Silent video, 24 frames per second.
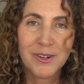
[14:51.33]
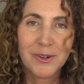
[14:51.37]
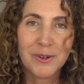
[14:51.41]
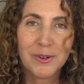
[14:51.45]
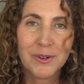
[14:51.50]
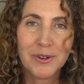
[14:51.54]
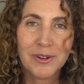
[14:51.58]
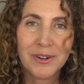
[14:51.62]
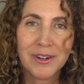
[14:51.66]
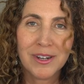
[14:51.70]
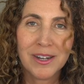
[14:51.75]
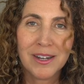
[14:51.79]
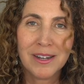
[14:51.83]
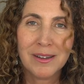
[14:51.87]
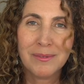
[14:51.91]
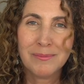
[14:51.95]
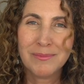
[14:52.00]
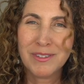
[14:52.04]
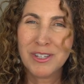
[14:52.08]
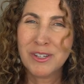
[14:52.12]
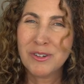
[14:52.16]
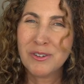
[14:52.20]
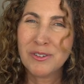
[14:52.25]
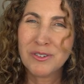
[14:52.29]
or
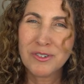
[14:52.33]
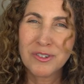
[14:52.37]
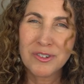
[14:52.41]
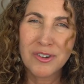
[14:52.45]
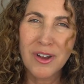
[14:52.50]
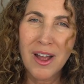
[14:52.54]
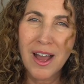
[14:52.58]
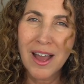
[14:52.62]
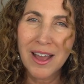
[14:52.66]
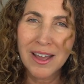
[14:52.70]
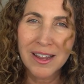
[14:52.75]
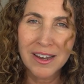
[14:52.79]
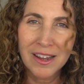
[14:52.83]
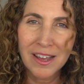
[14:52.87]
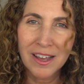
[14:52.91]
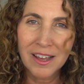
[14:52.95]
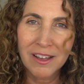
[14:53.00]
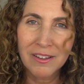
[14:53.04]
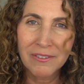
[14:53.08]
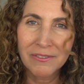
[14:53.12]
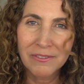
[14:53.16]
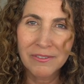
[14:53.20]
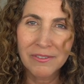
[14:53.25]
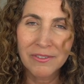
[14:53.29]
you don't try
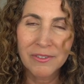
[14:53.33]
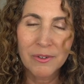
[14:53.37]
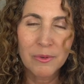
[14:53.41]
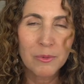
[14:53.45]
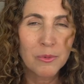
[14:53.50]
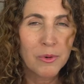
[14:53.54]
enough.